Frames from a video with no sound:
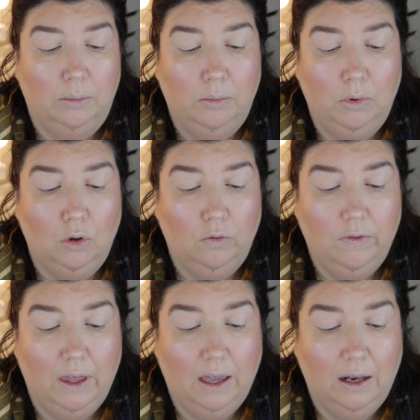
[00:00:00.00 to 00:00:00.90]
to me
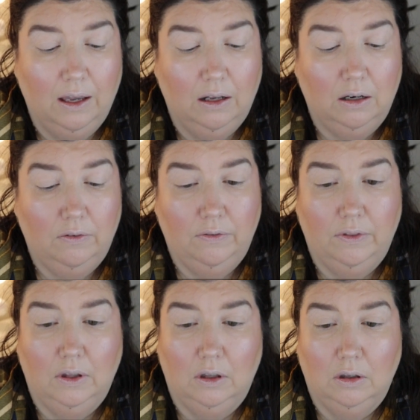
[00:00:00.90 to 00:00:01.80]
narrate through
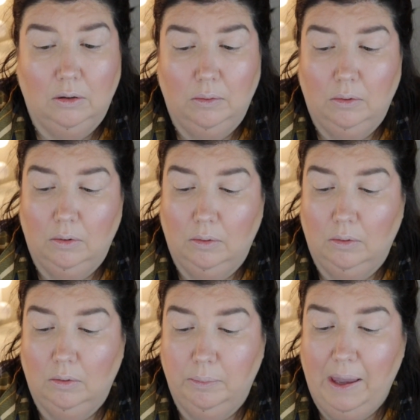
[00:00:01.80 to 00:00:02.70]
this
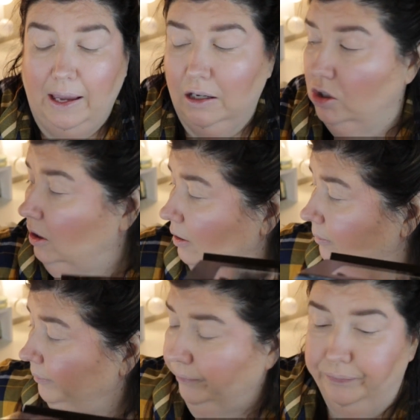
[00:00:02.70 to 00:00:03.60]
video. I've been
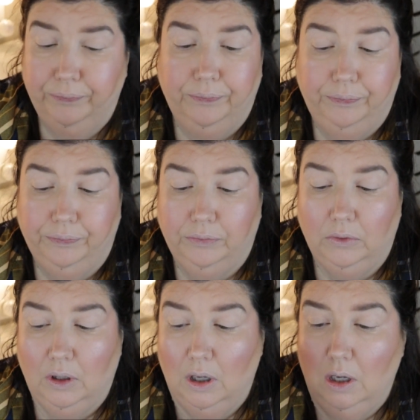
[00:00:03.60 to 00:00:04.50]
wanting to do a
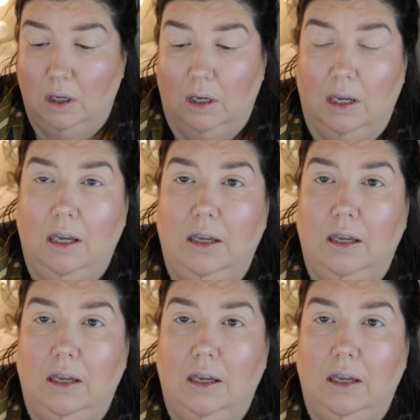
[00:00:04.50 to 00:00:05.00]
voiceover, but